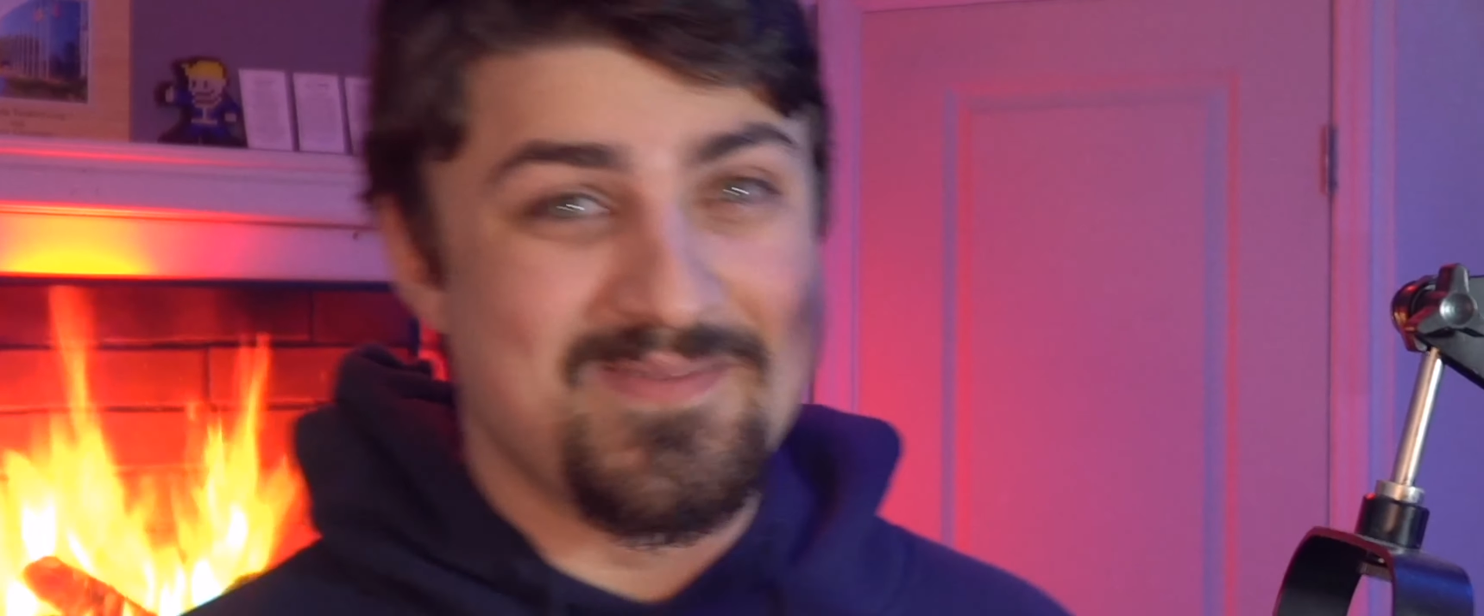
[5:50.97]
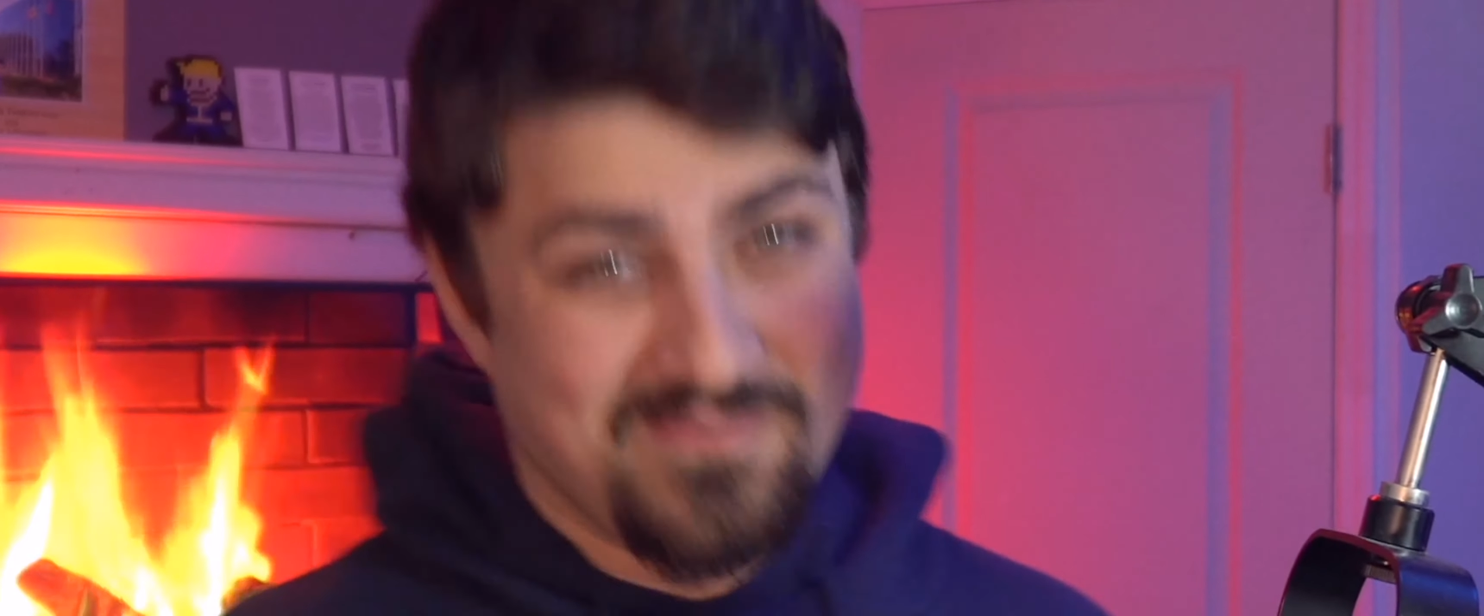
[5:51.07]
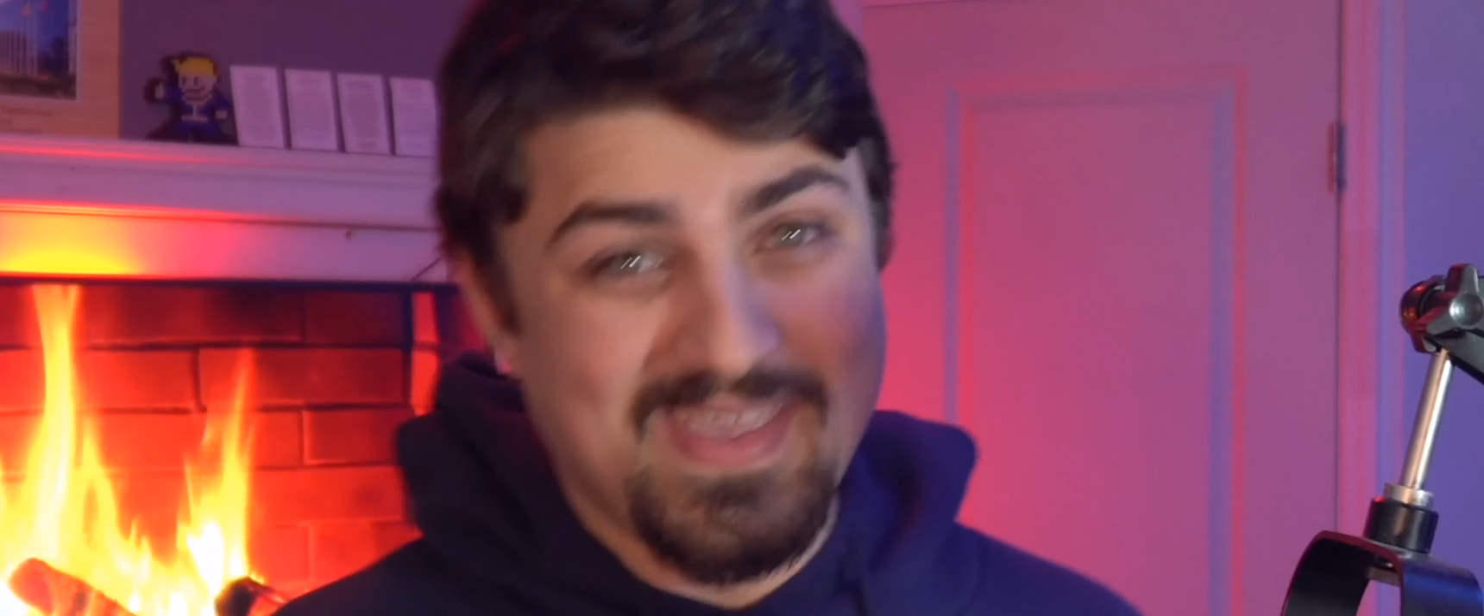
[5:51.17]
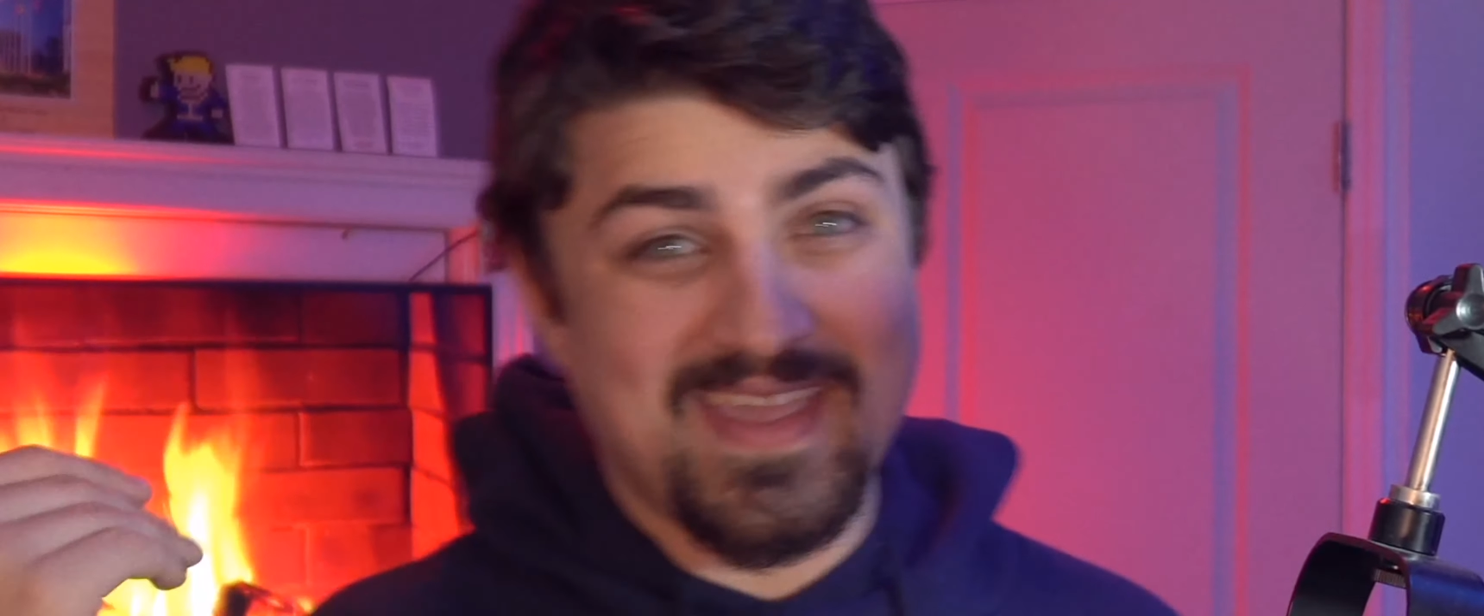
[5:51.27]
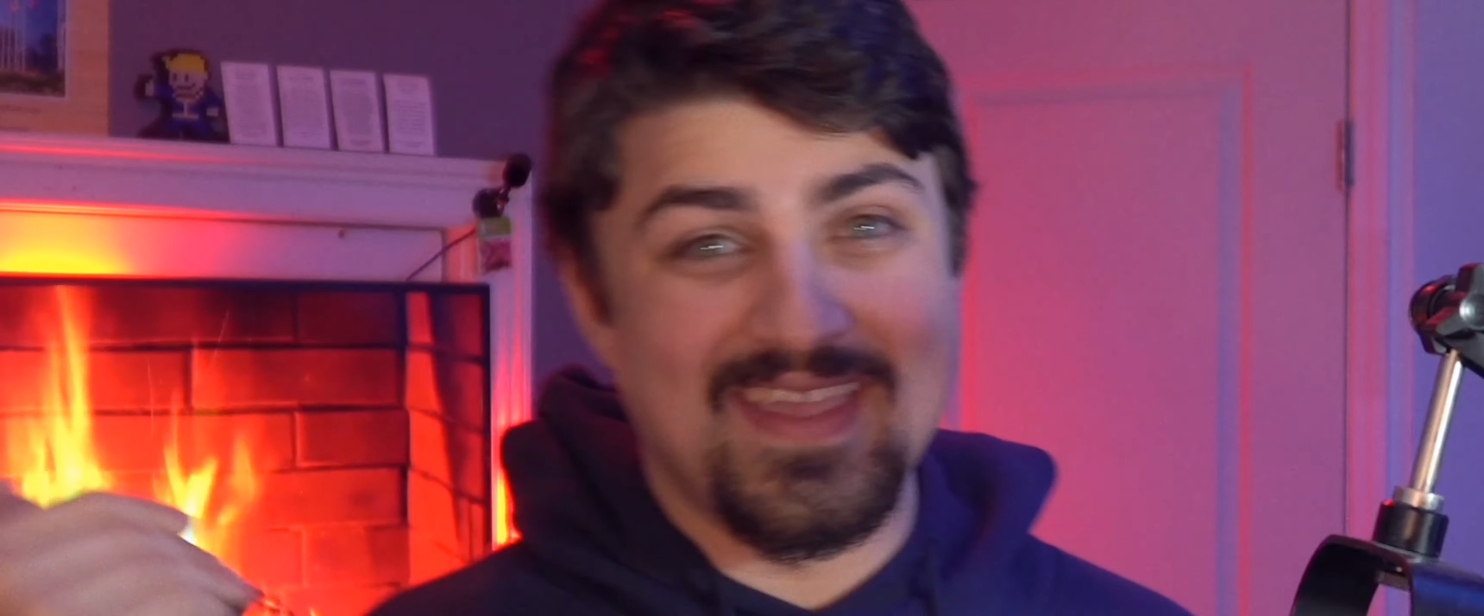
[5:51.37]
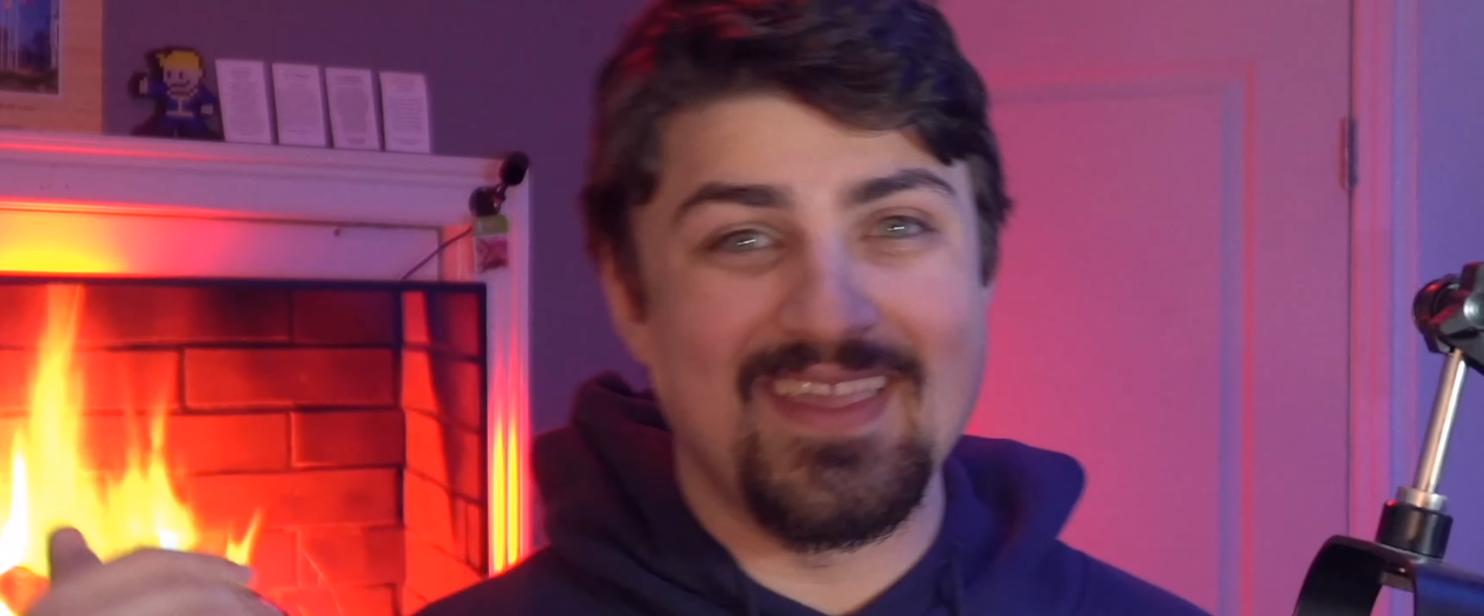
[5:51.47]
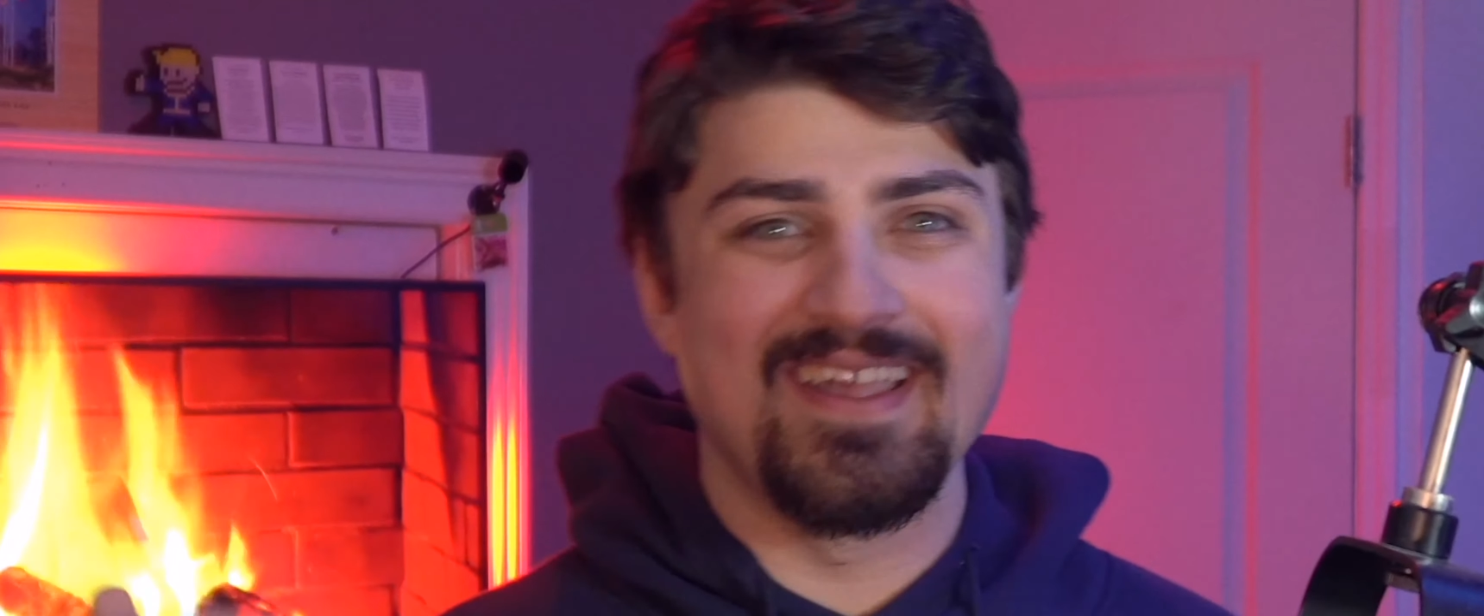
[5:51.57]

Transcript: me,